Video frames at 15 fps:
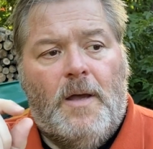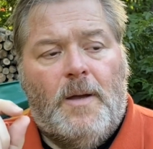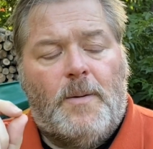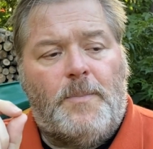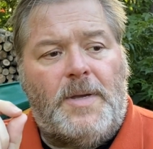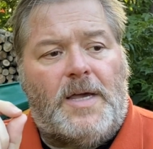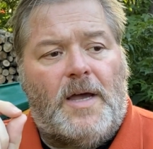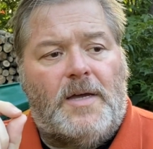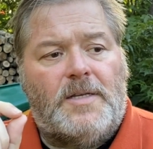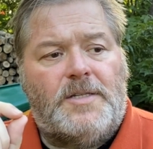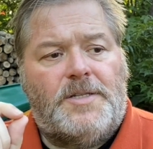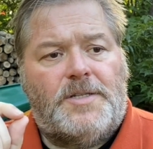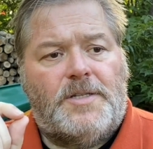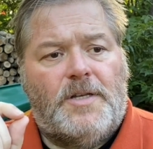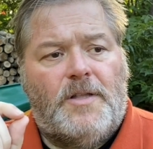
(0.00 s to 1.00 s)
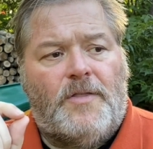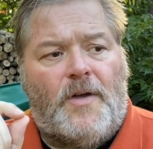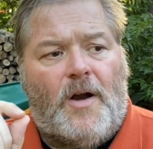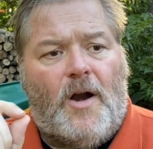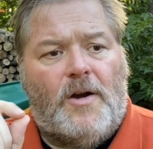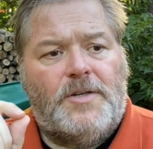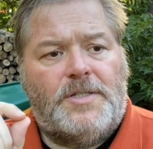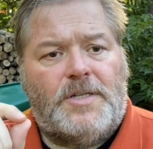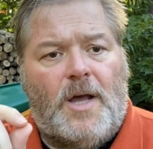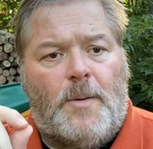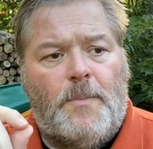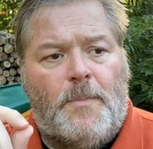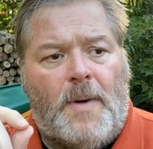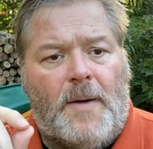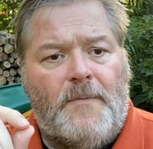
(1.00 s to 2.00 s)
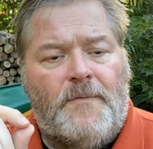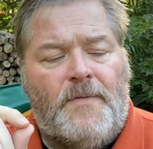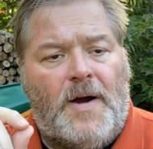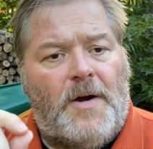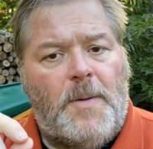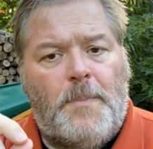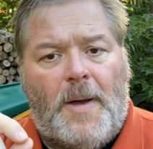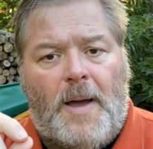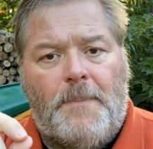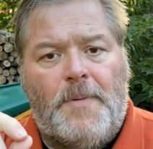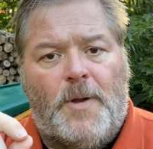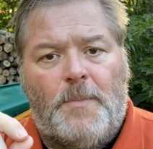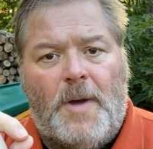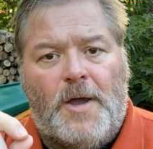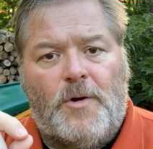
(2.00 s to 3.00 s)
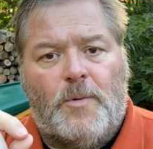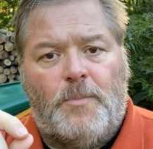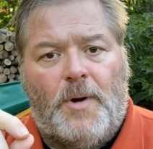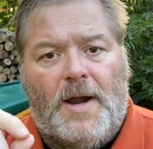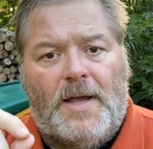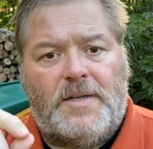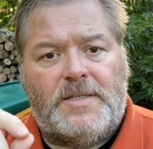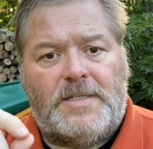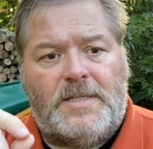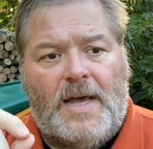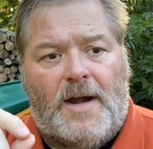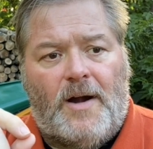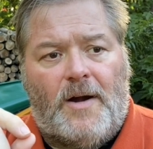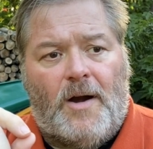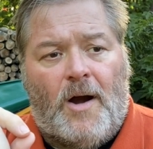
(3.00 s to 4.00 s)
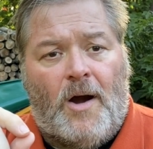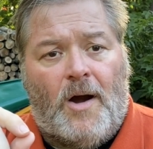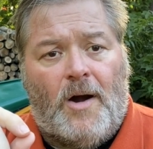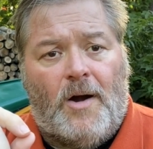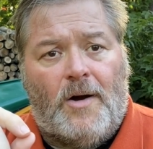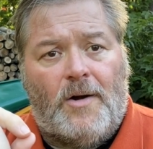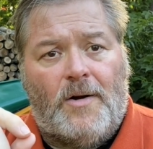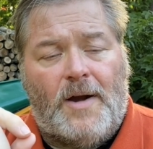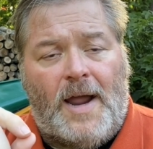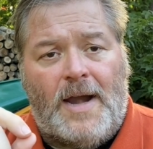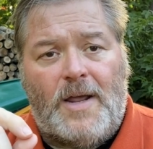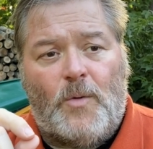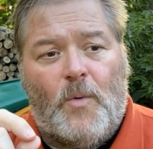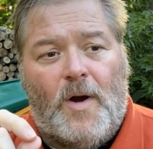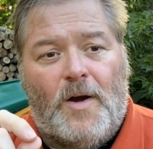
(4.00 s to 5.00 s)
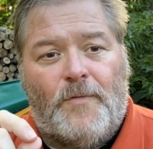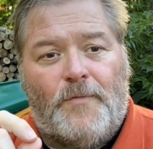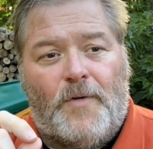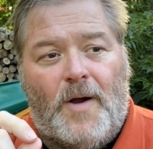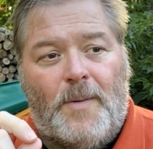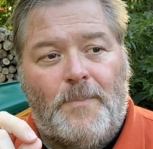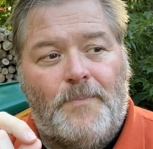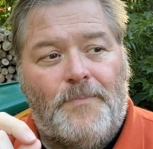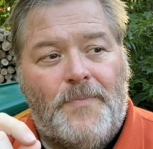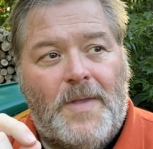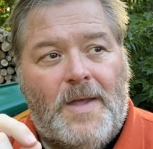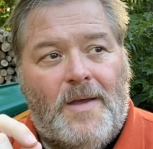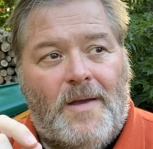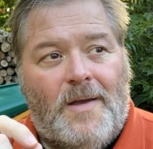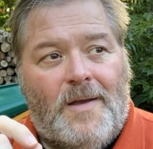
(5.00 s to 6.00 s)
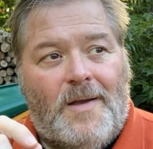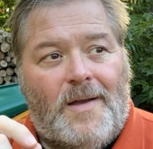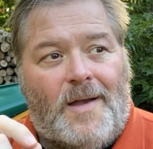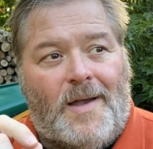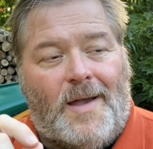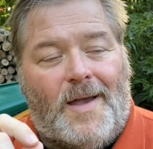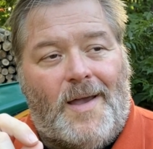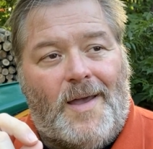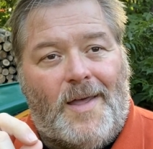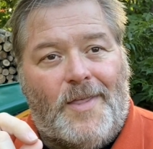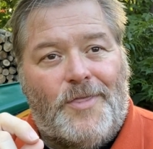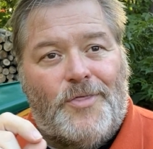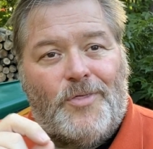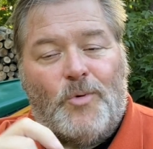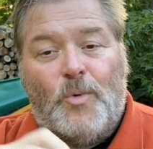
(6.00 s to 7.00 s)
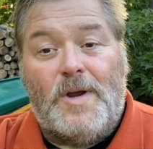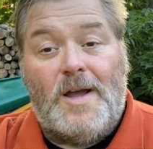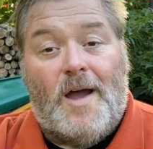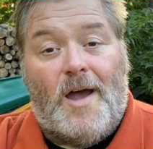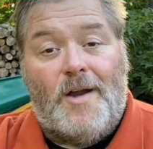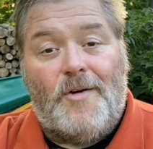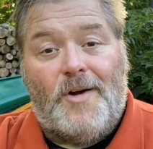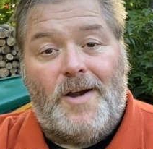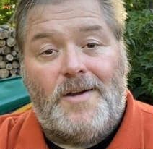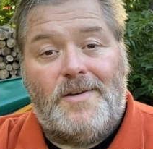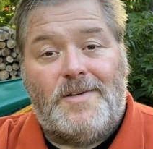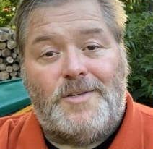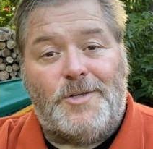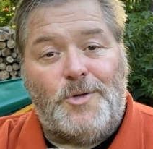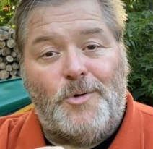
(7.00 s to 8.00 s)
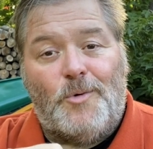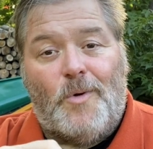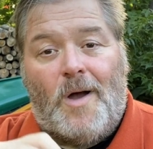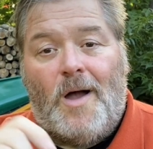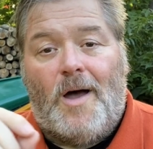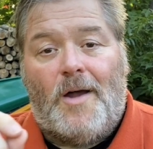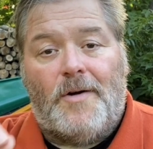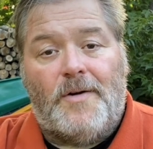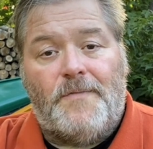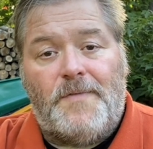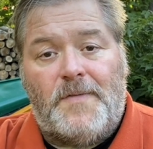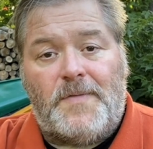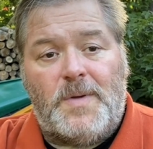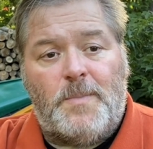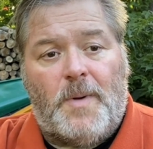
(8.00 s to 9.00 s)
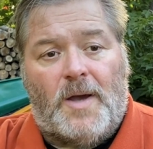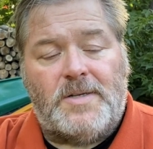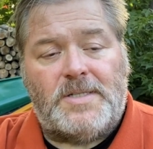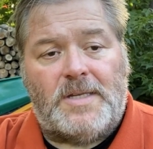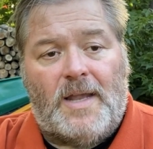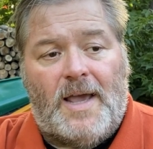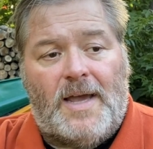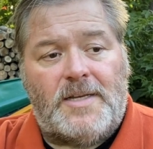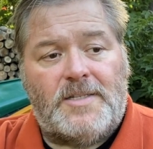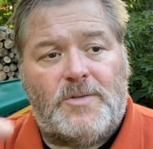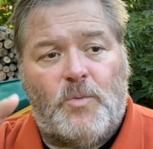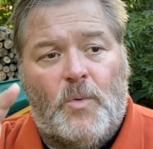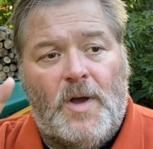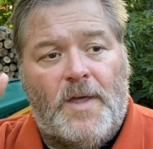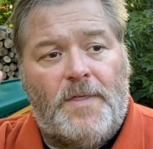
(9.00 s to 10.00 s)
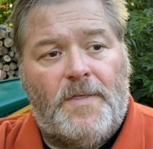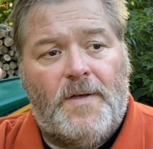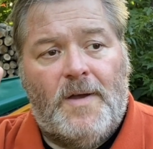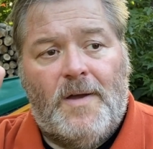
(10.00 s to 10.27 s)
Because there are some very popular micro brands that are anywhere from $300 to $150 less, with